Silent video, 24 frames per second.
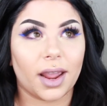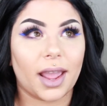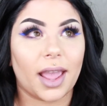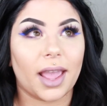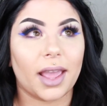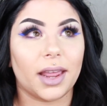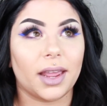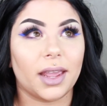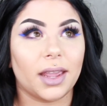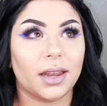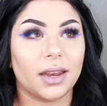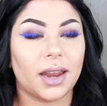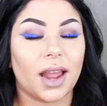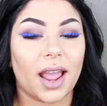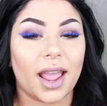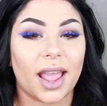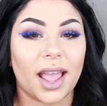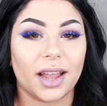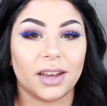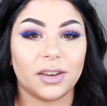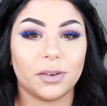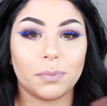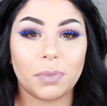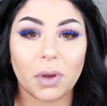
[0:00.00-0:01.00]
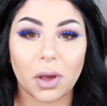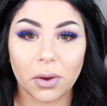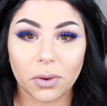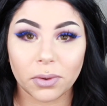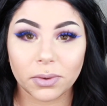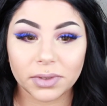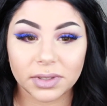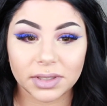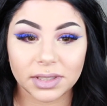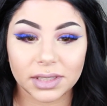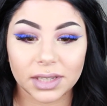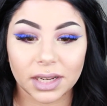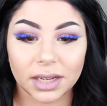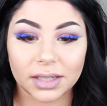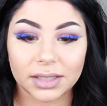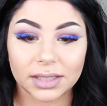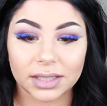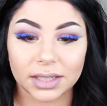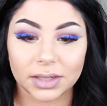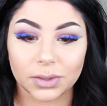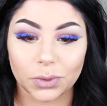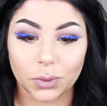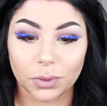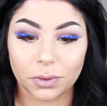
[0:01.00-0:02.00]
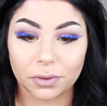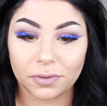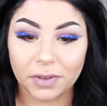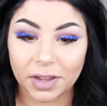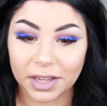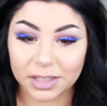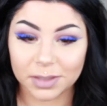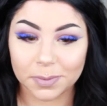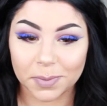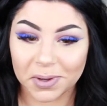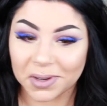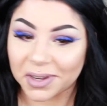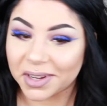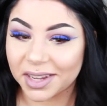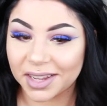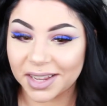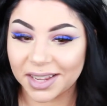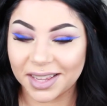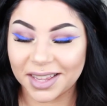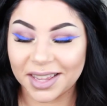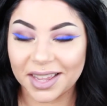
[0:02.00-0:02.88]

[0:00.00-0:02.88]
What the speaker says: And I had to post to Facebook